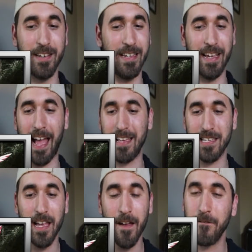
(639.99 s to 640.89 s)
He
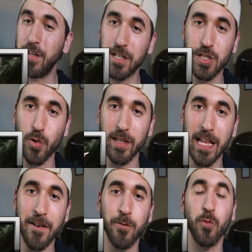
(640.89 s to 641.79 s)
has Venusaur
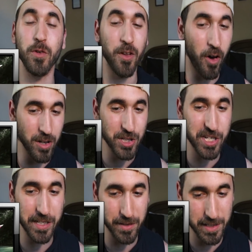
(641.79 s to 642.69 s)
left with all
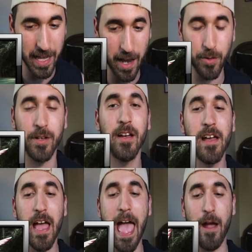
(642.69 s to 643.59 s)
shields down,
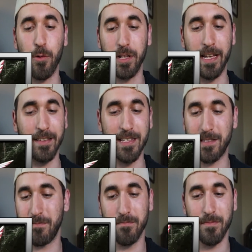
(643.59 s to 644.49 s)
and we're like,
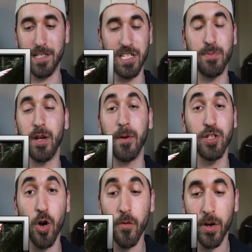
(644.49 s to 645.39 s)
this is pretty much
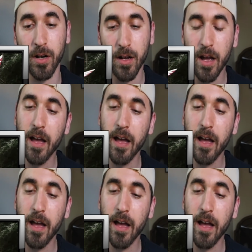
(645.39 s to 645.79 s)
over.